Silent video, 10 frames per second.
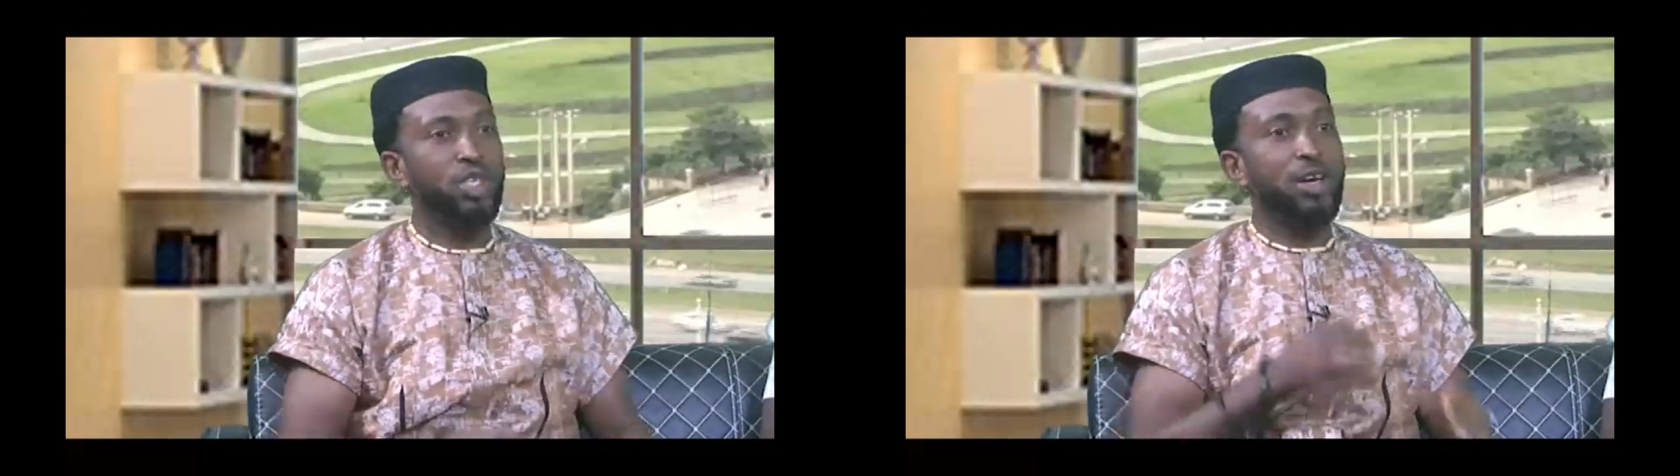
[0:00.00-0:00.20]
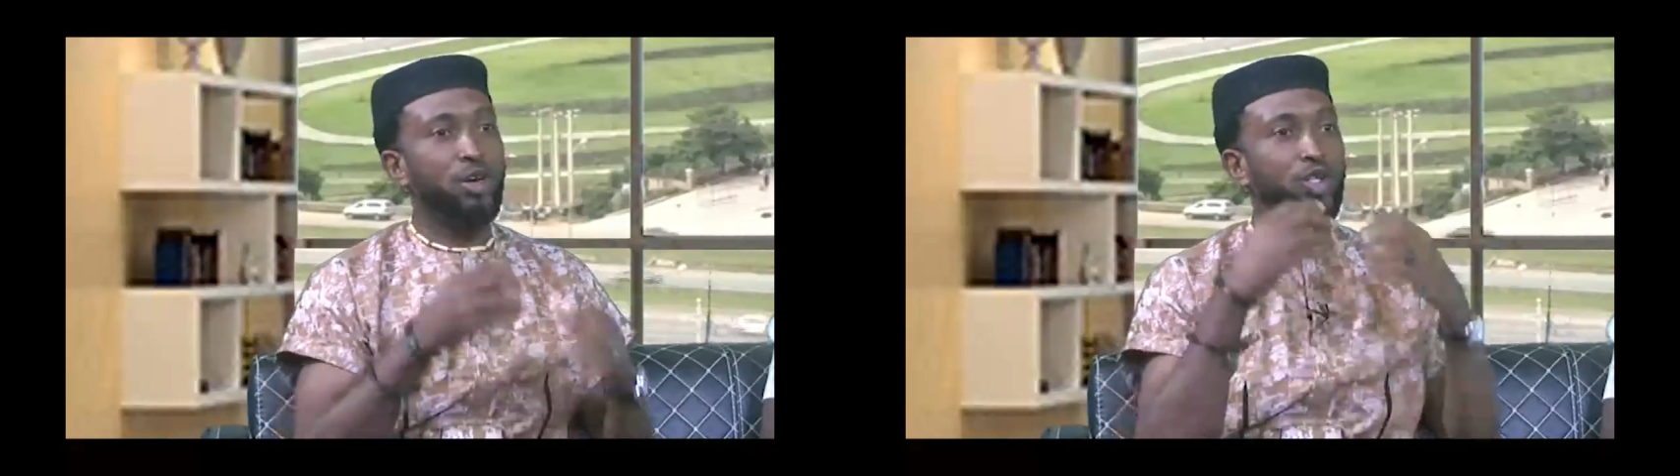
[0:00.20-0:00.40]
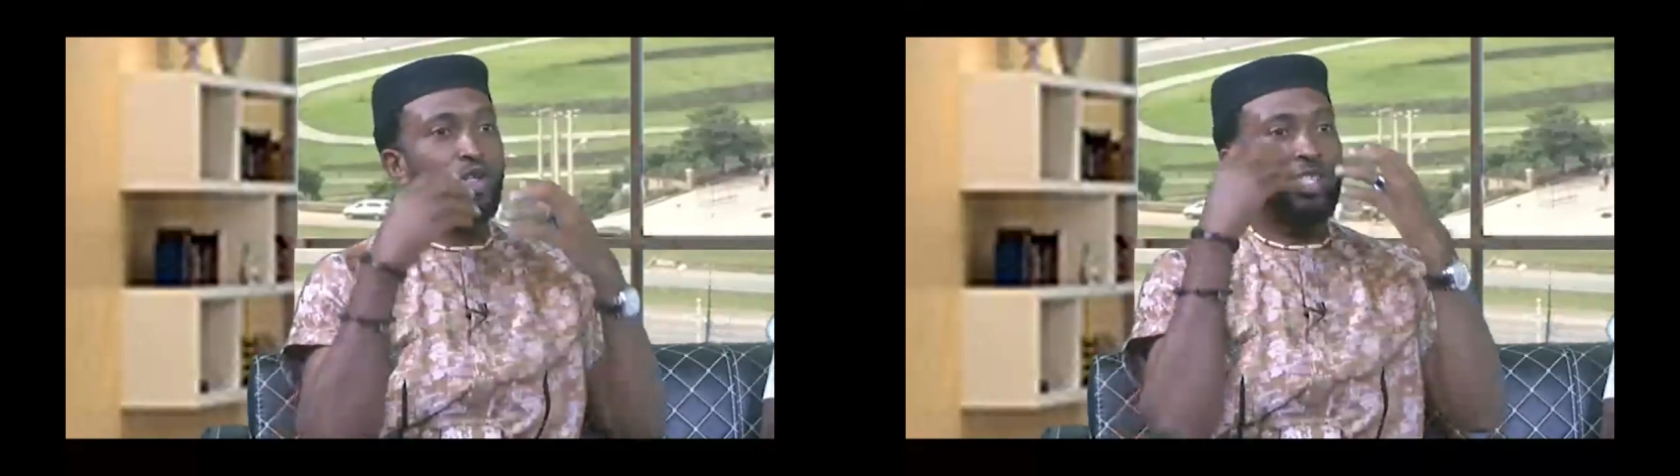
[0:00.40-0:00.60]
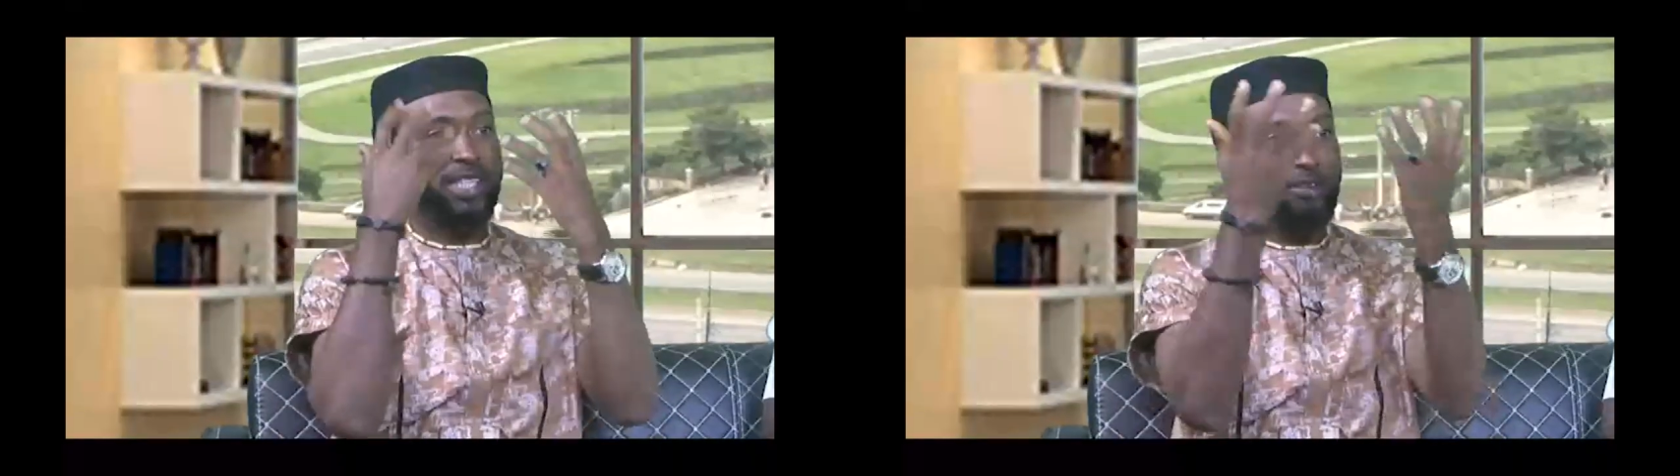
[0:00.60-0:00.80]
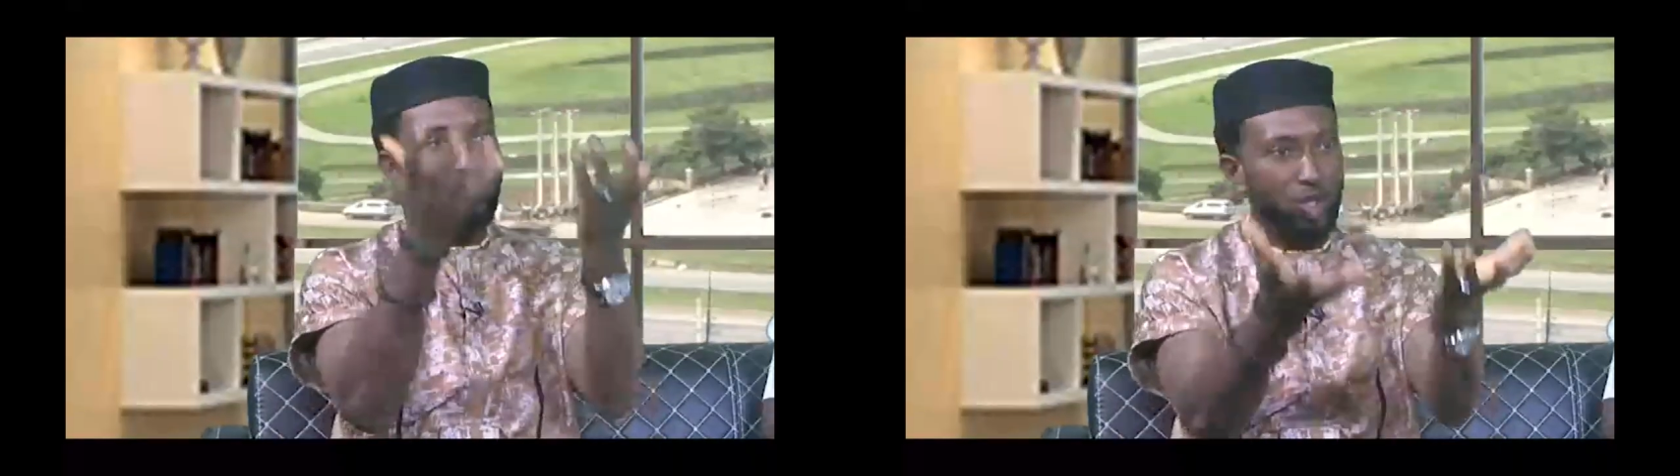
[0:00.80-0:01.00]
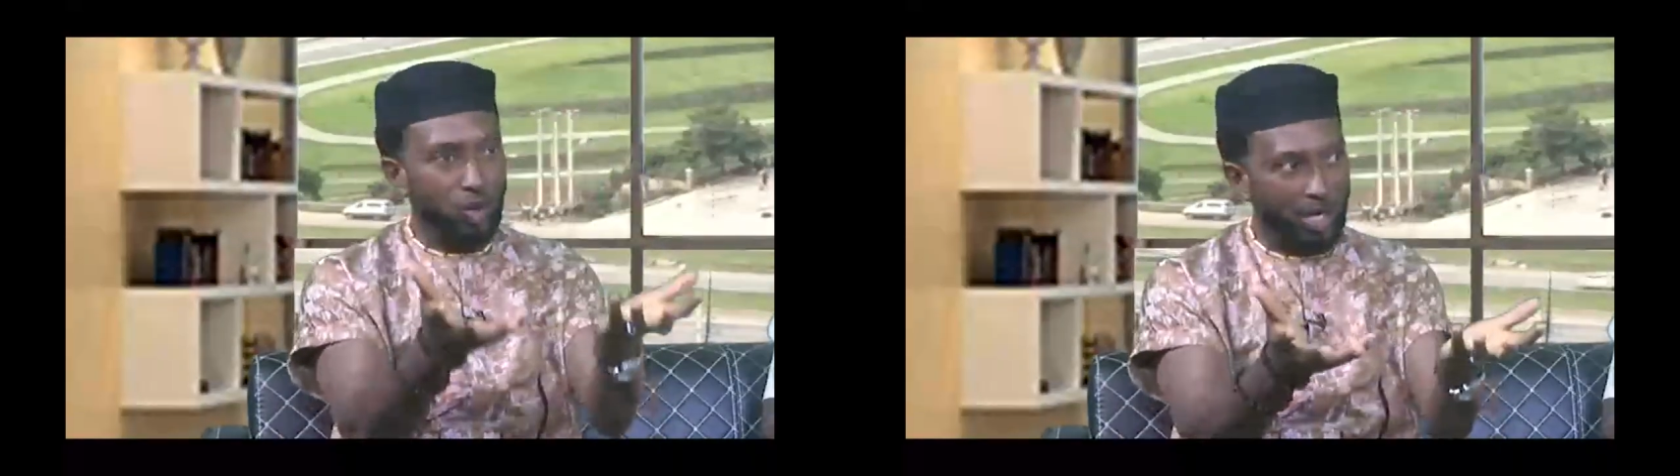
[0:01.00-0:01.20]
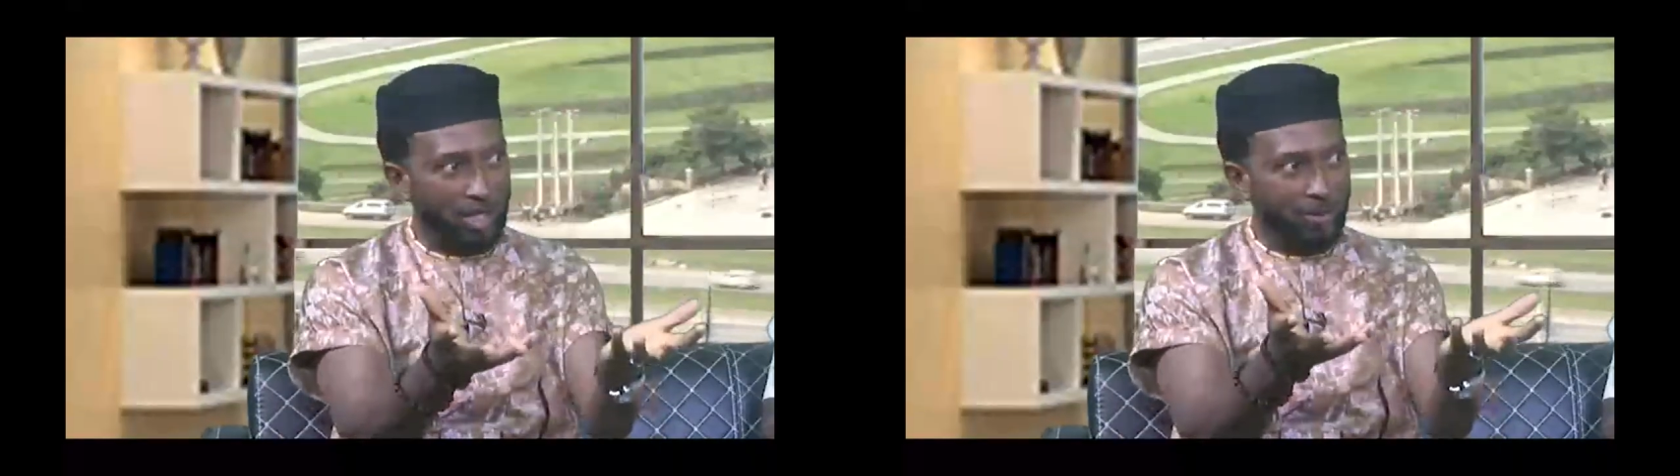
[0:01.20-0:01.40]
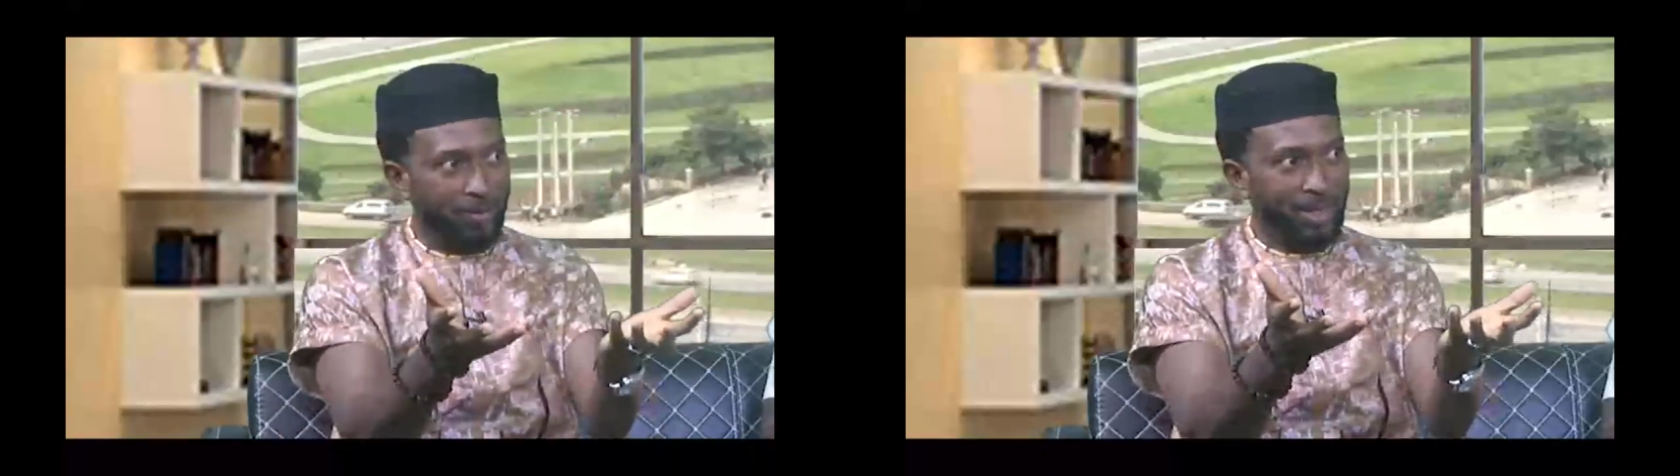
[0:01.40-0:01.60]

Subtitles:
they also see visuals